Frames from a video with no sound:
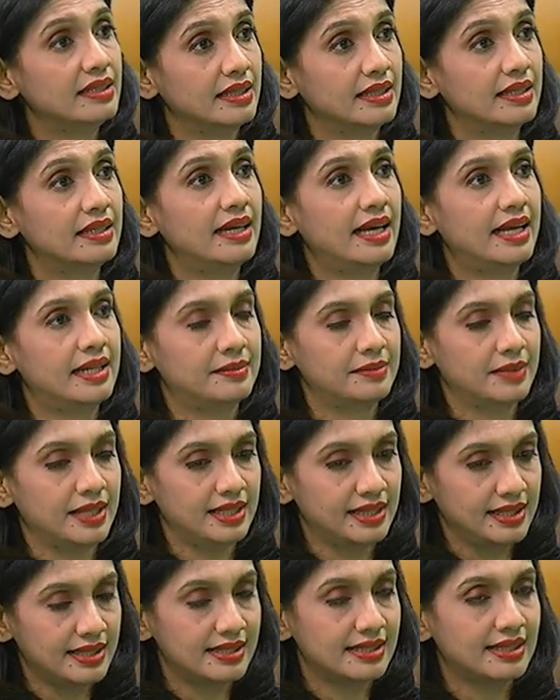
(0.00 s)

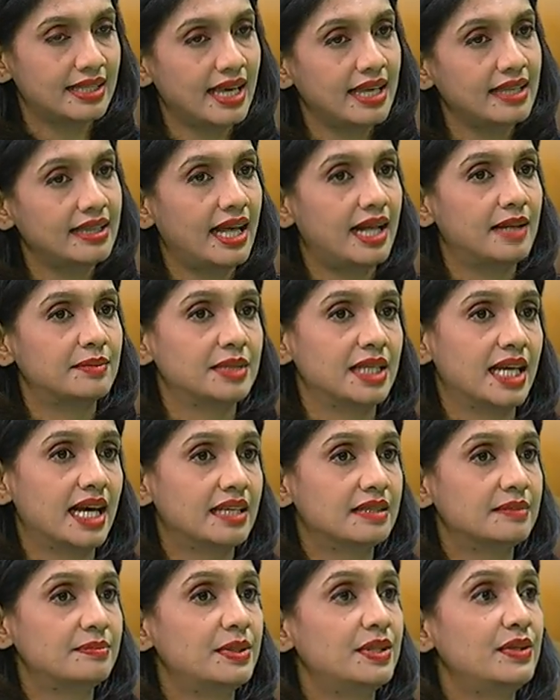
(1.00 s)
in this case, help the
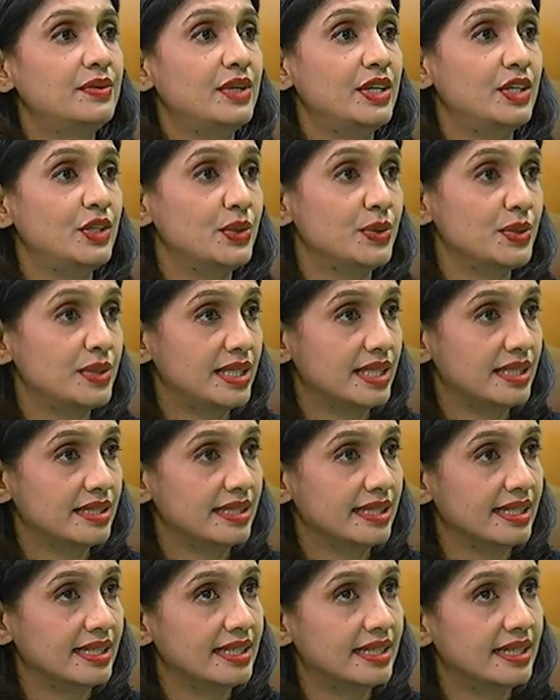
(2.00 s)
husband reduce
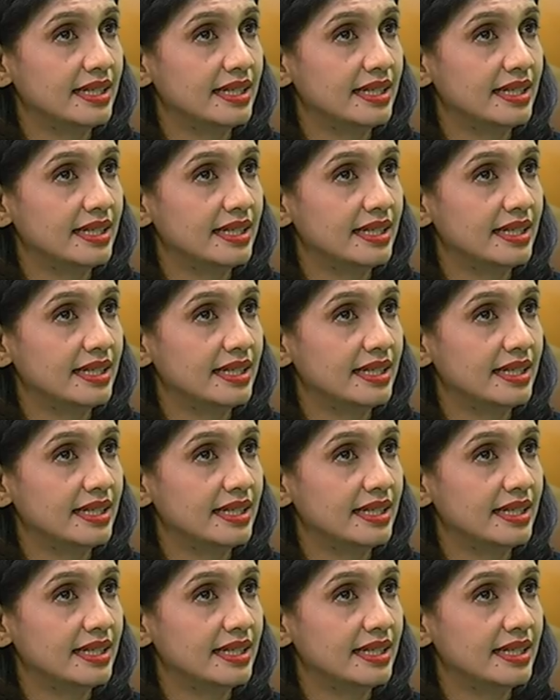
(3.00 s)
his